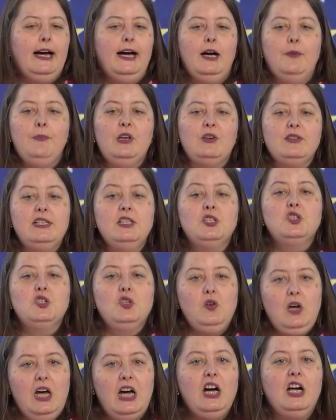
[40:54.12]
because it's
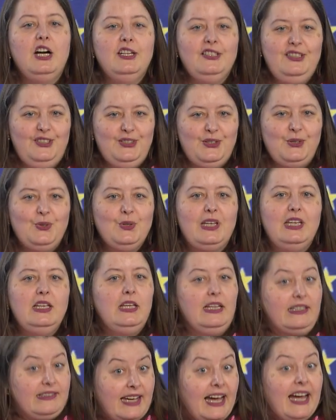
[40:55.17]
so hard to look
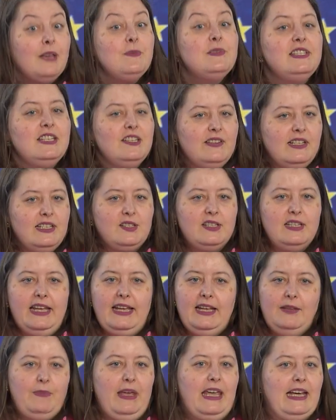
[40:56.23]
at time series
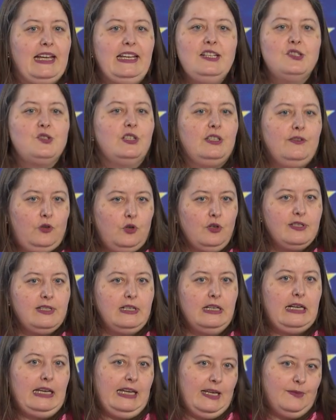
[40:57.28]
and make any sort of
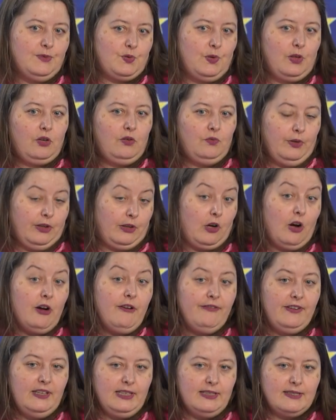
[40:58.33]
causal claims with
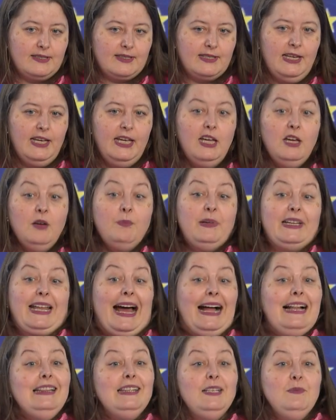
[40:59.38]
confidence. But
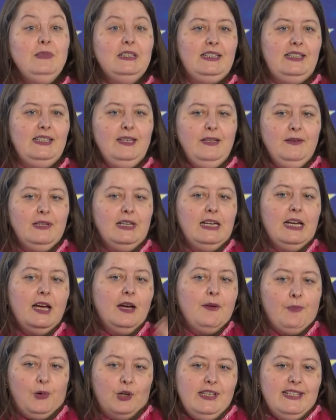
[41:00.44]
ultimately,
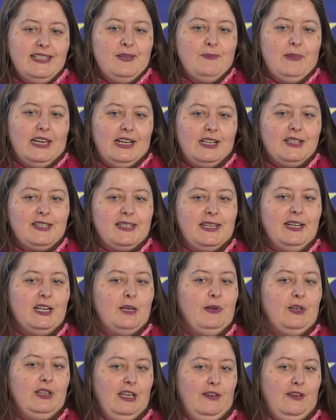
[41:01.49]
policymakers care about the